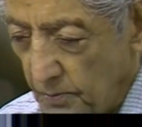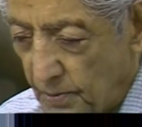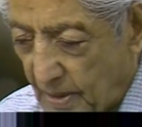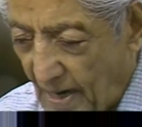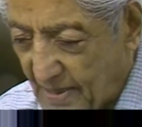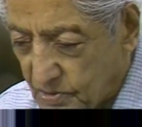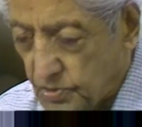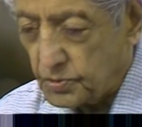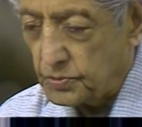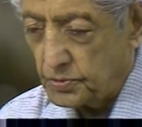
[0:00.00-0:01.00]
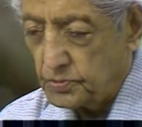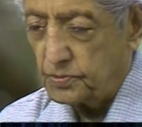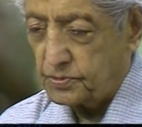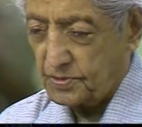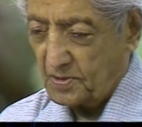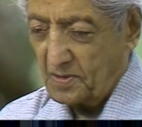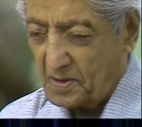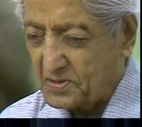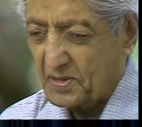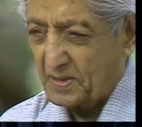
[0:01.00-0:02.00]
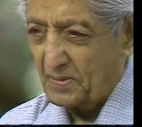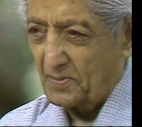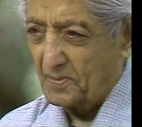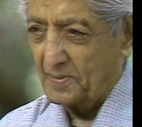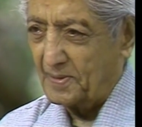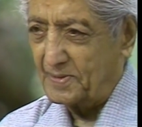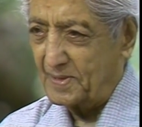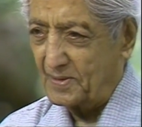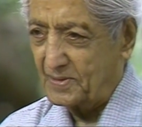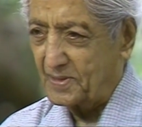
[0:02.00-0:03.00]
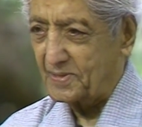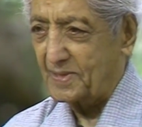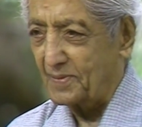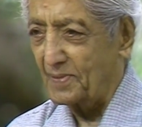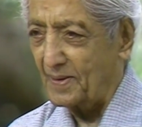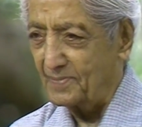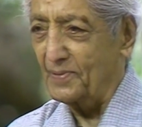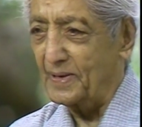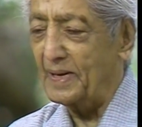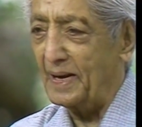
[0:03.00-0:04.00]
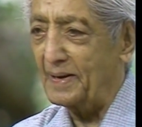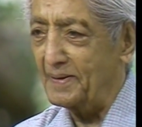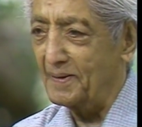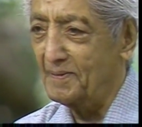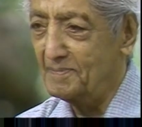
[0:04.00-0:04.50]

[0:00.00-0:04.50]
one has to use logic in all this, not just say, well, innate.